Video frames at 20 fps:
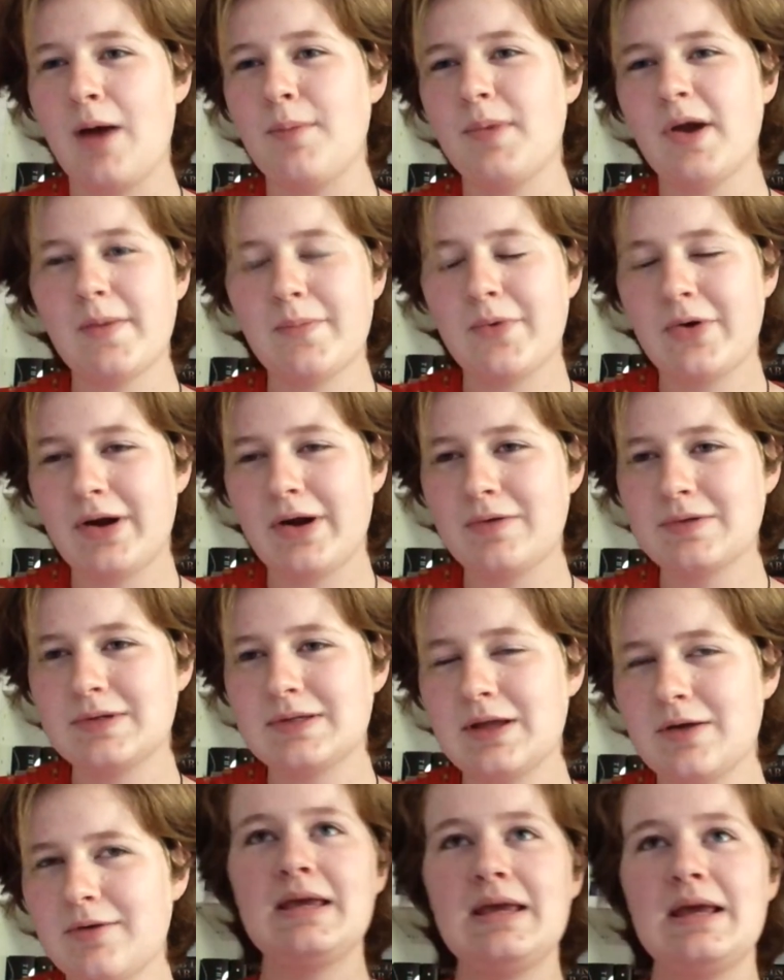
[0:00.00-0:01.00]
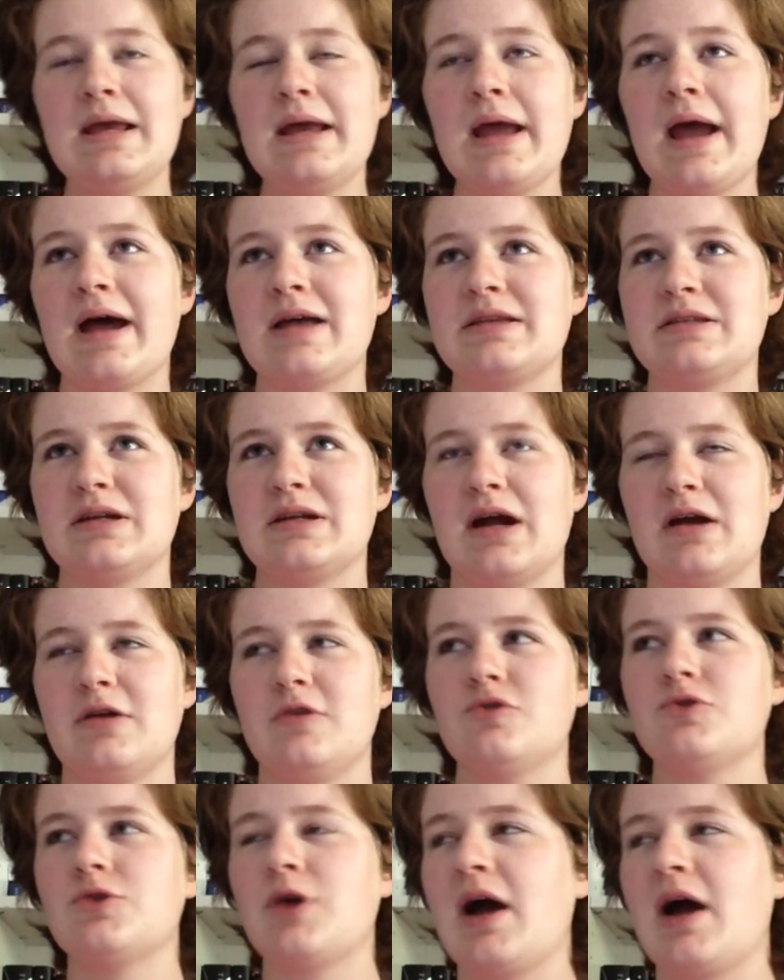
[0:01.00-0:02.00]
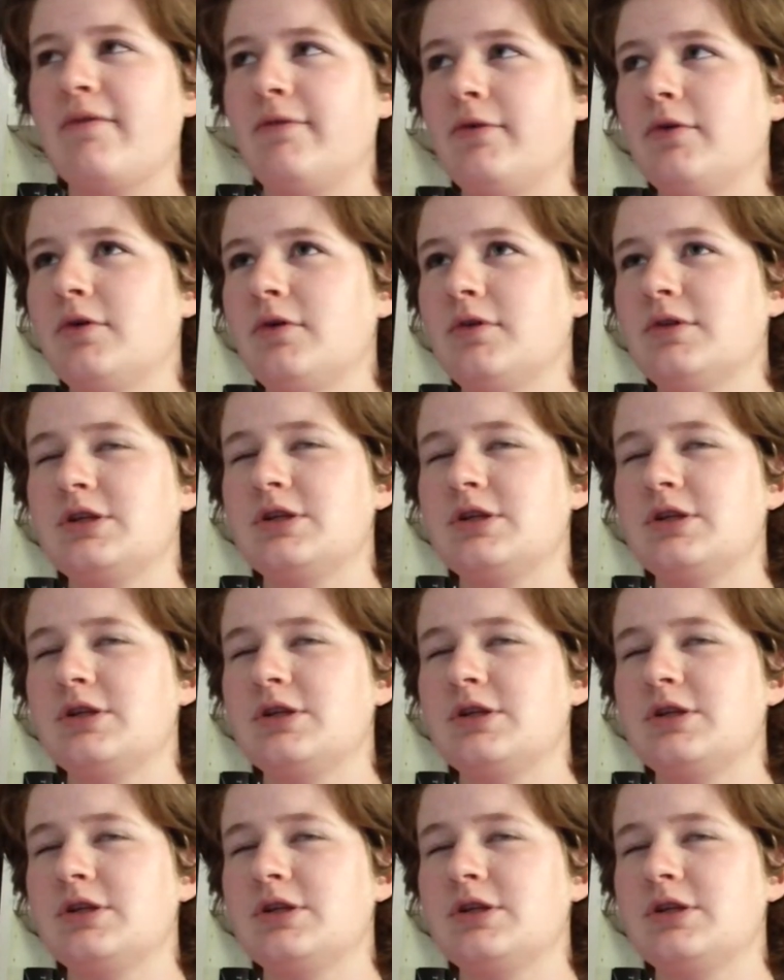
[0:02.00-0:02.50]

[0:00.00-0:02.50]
I'm not pronouncing that right. He has to kind of travel